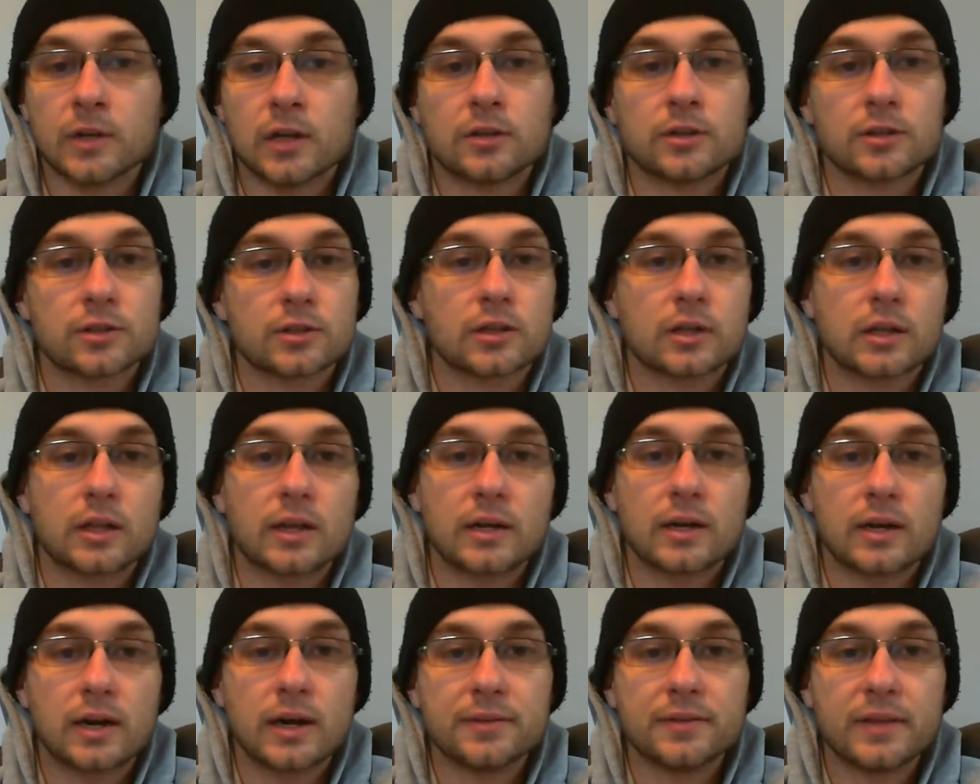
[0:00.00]
Just
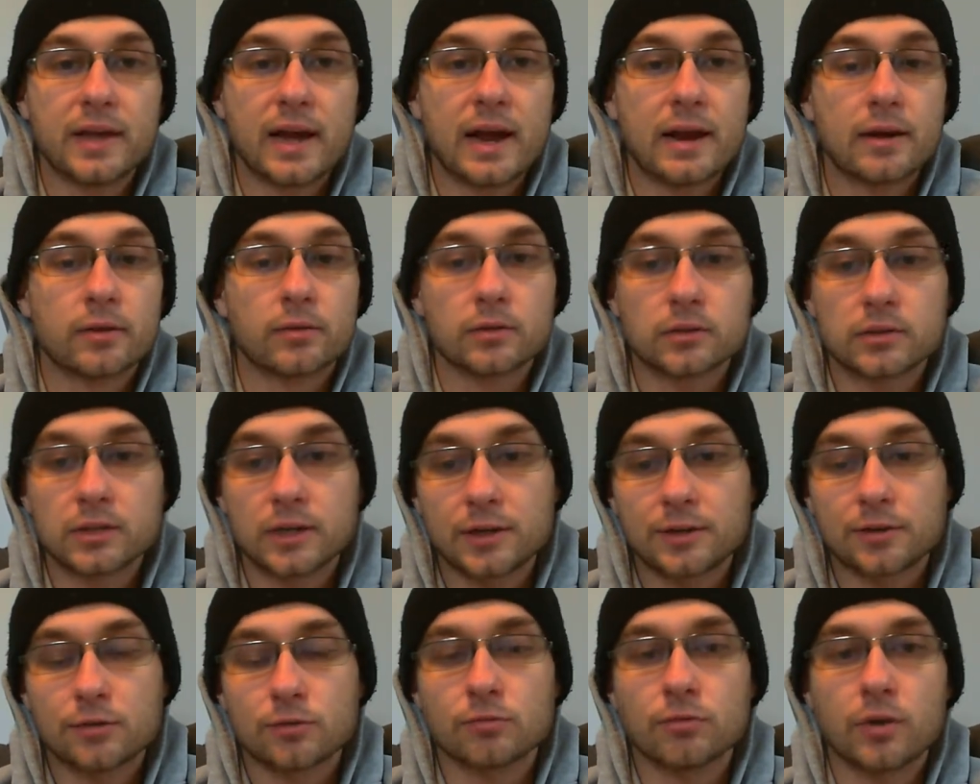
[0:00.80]
click on that. It will
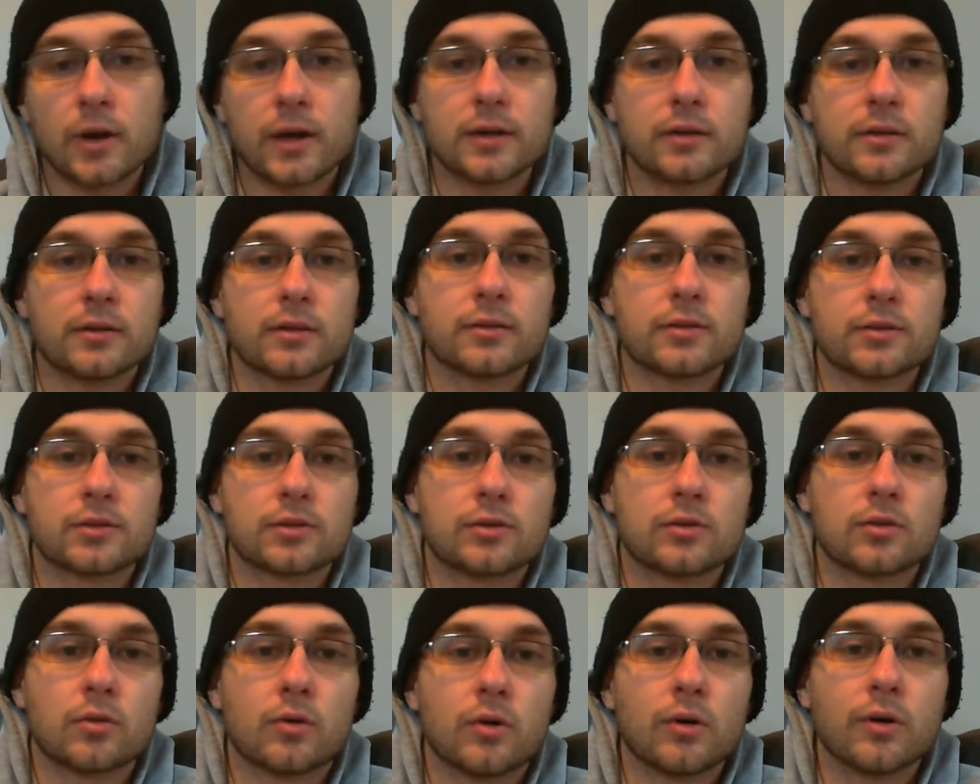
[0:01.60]
take you right to the
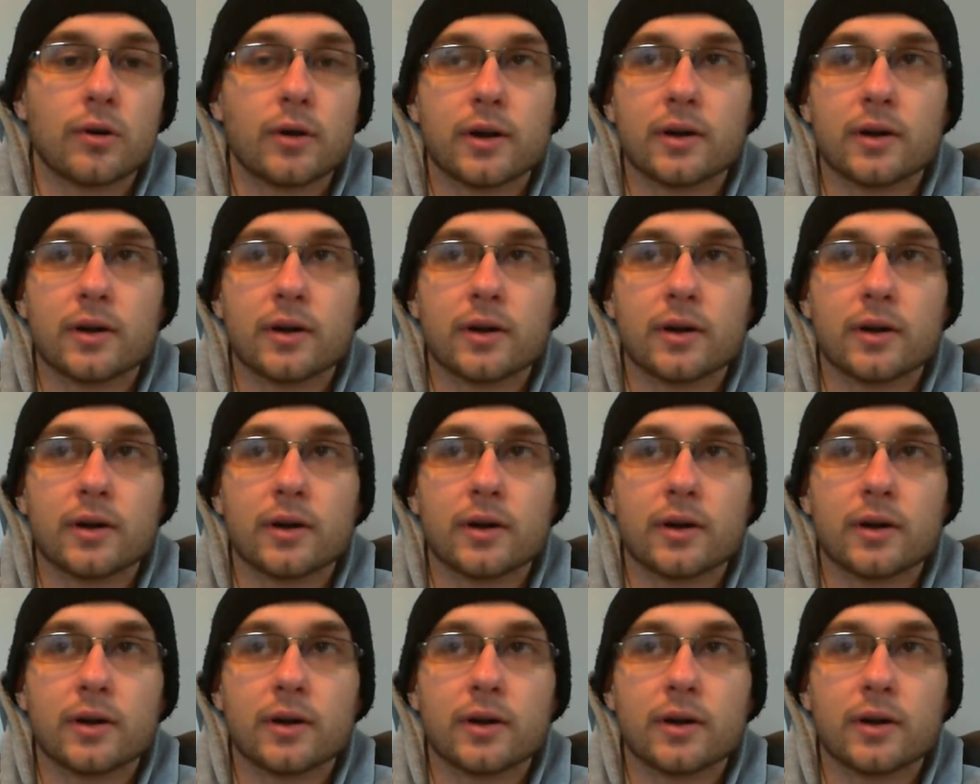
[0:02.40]
store.